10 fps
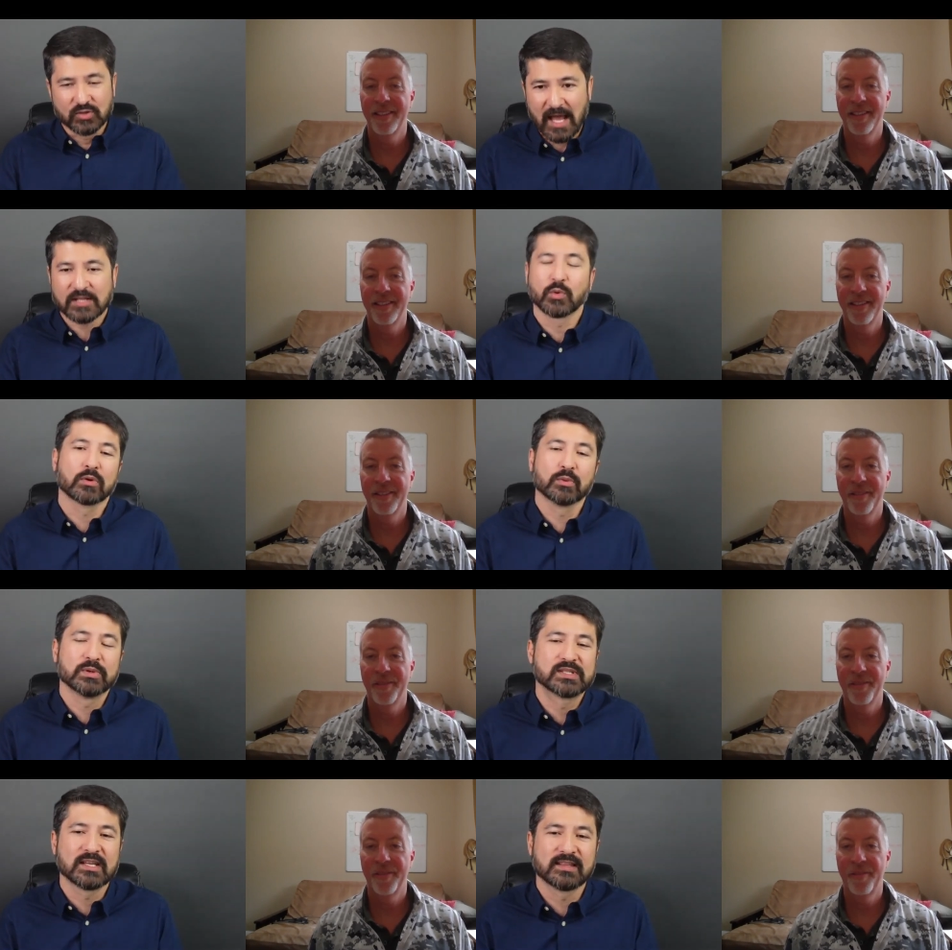Speaker 1: that's where
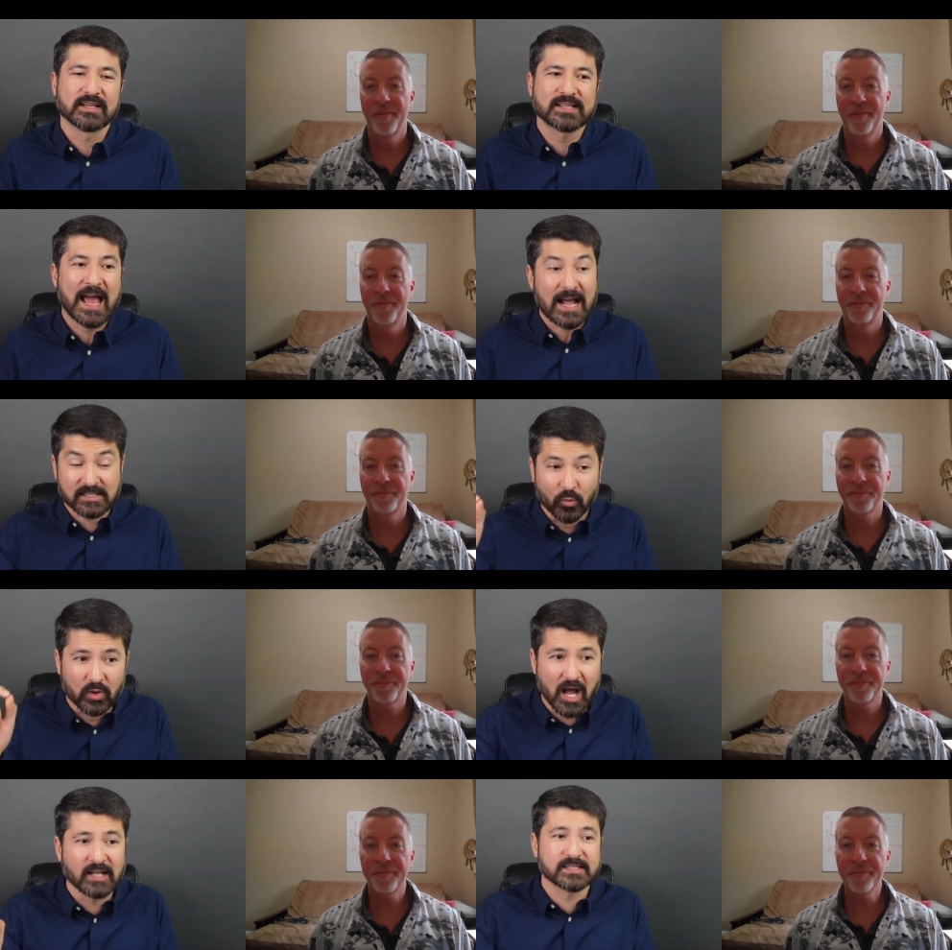we'd see the attacks.
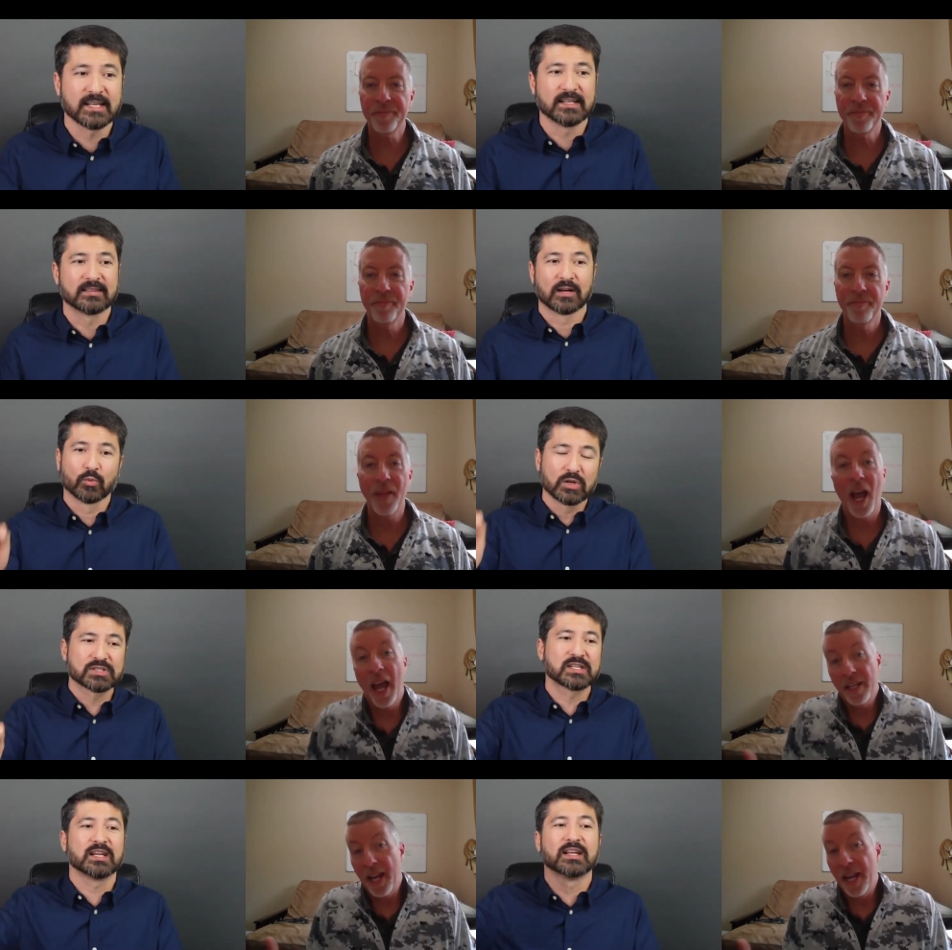We're not seeing it there. We're
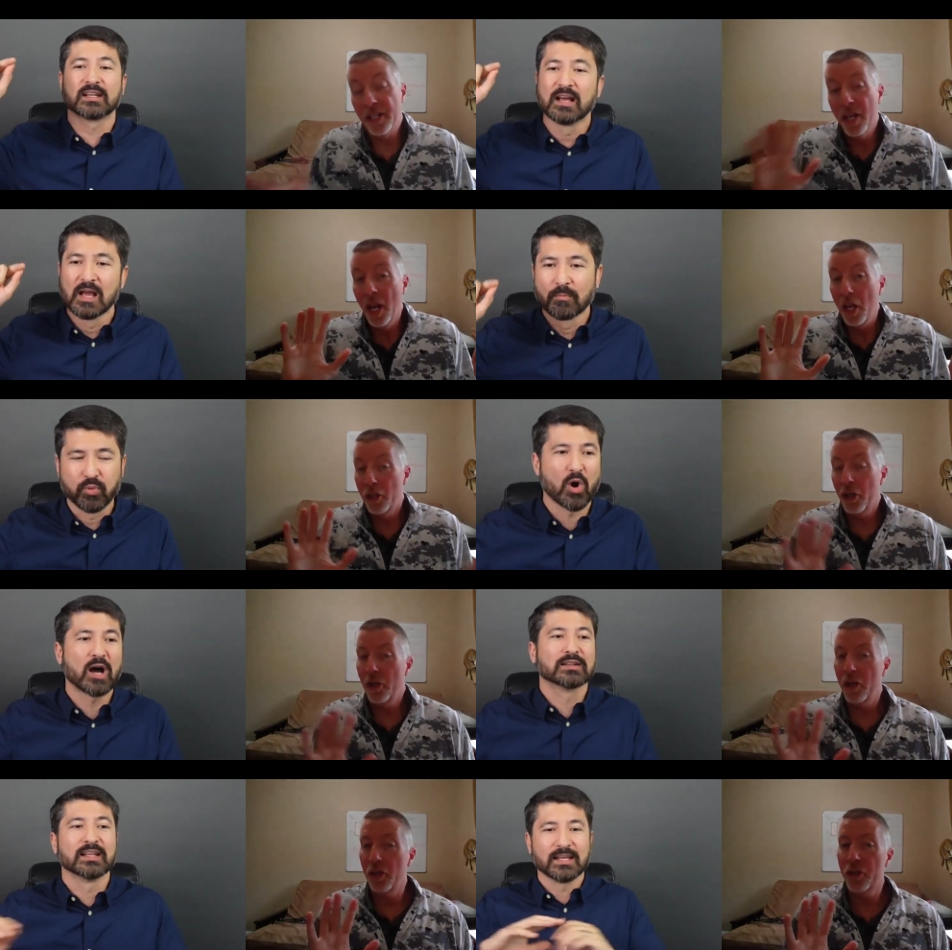seeing it
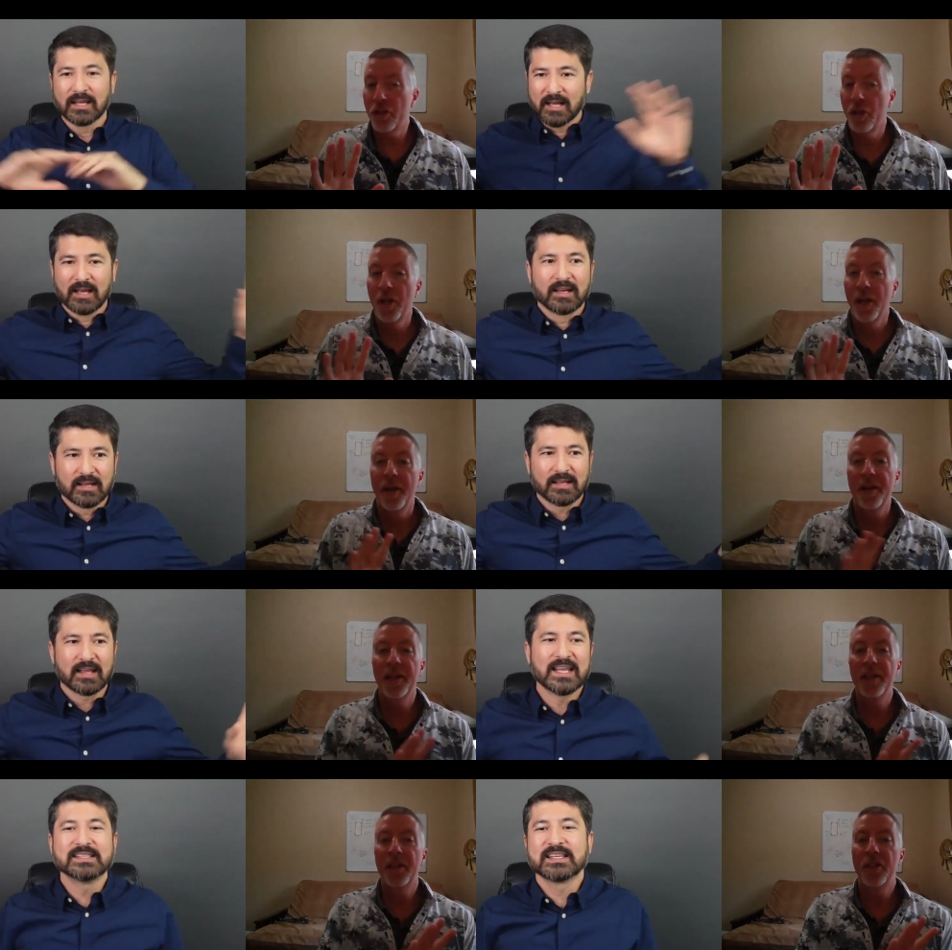broadly.
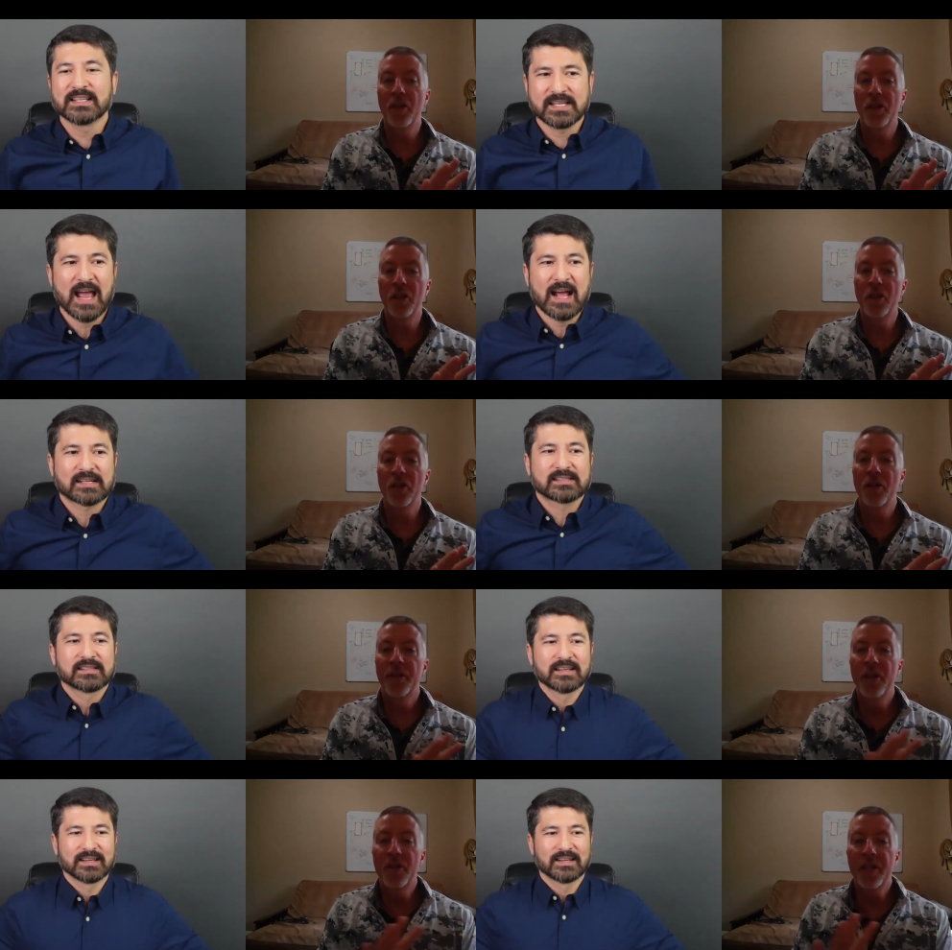Easy
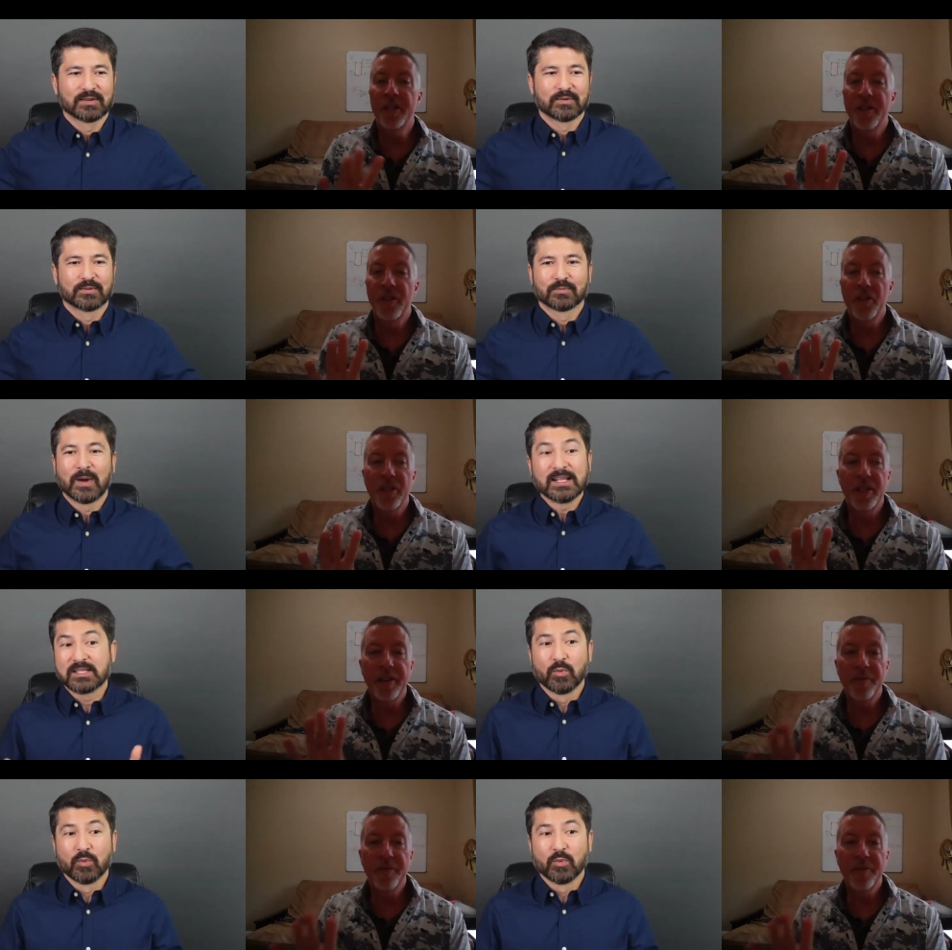attacks. There's a